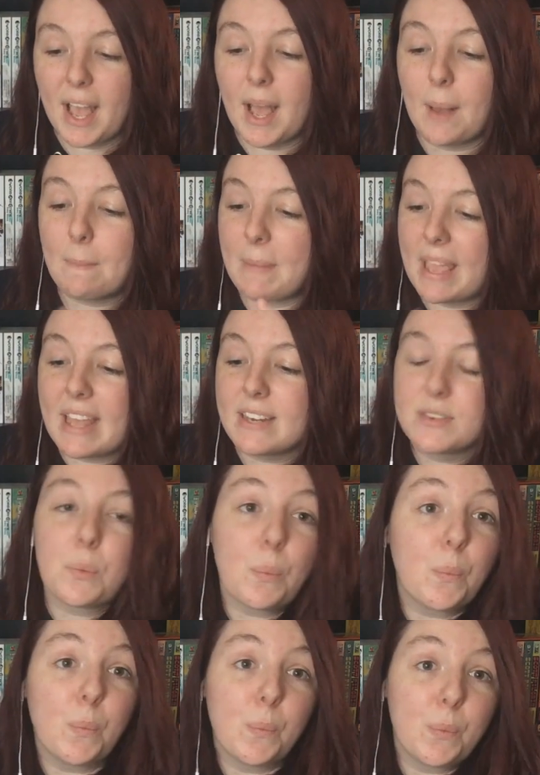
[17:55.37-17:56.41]
Um,
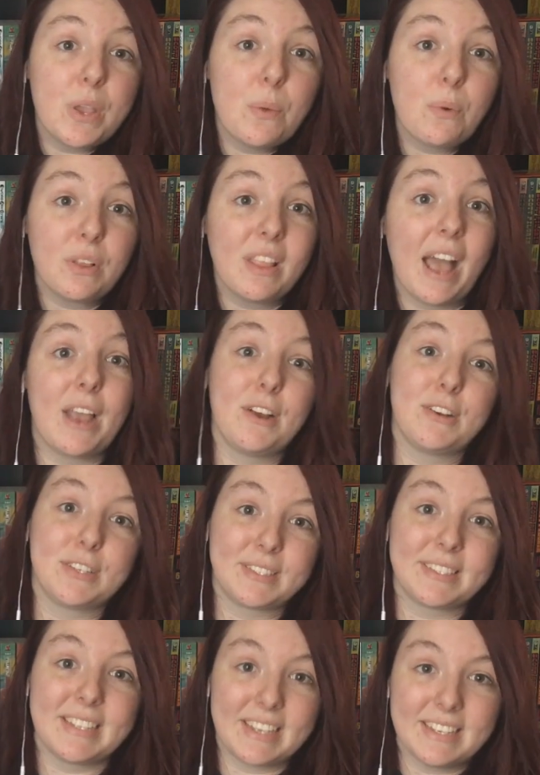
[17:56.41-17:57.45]
and We Were
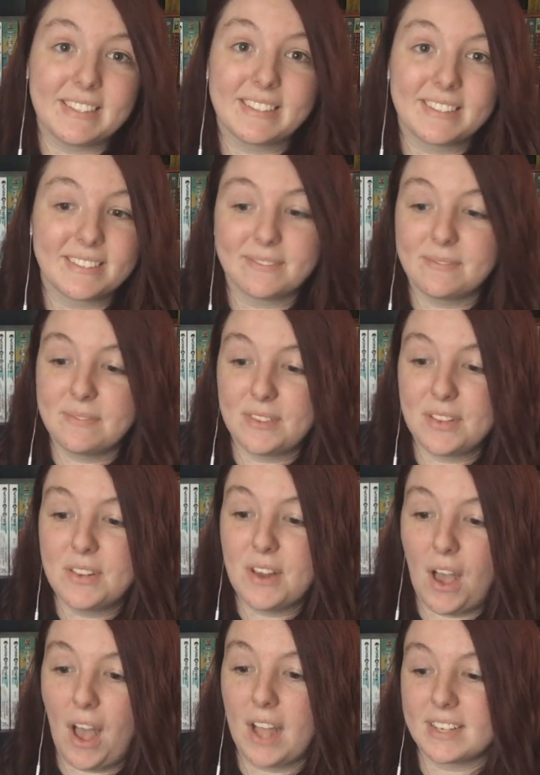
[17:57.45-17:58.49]
Liars is
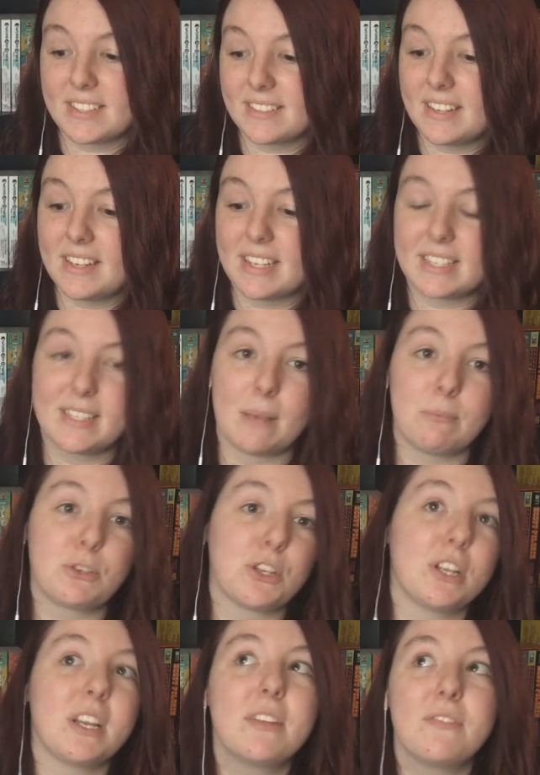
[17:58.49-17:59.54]
not an
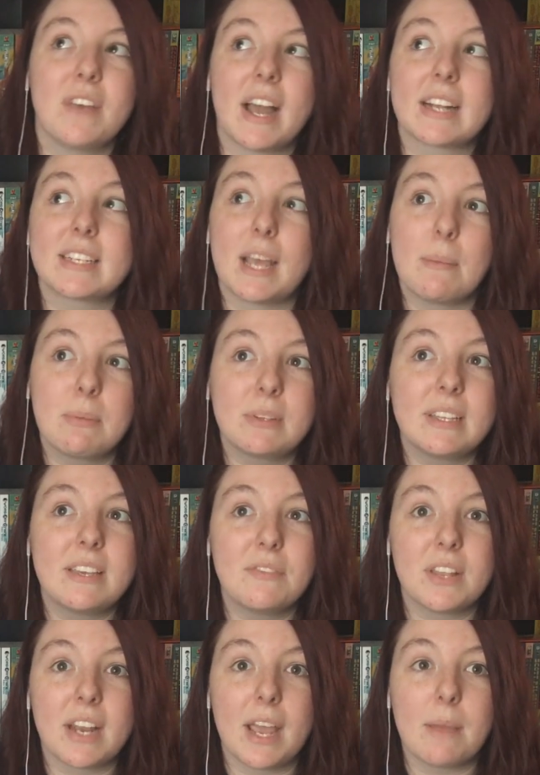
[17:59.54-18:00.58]
exception. In fact, I
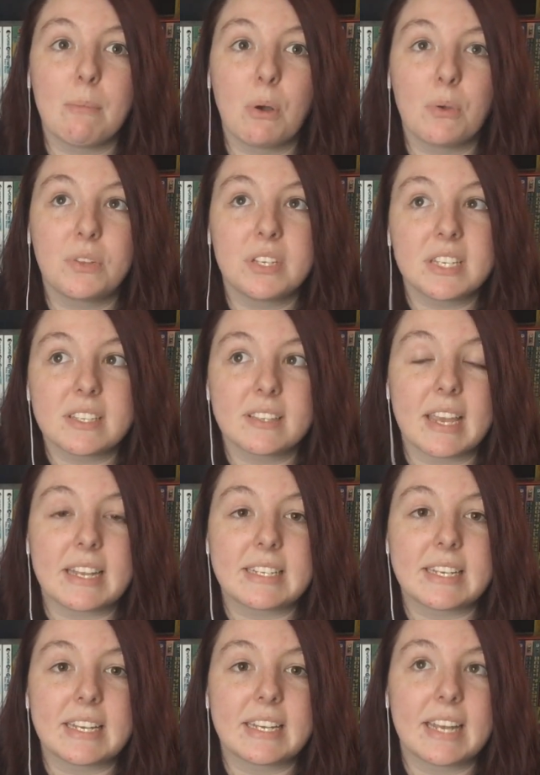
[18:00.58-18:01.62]
believe that I both
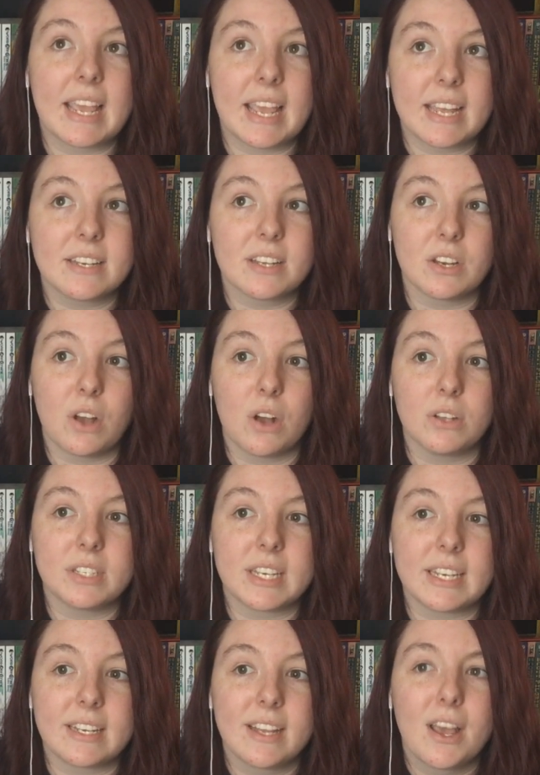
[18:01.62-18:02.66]
disliked it and unhauled
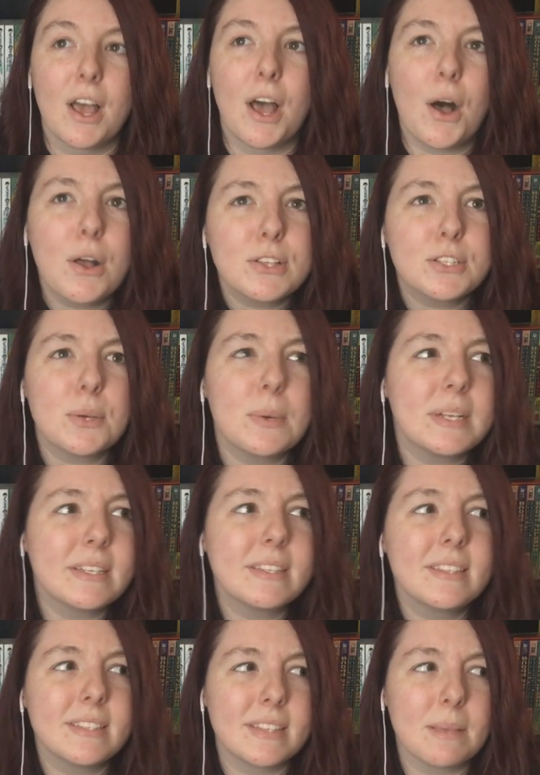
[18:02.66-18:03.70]
it. Also, I did the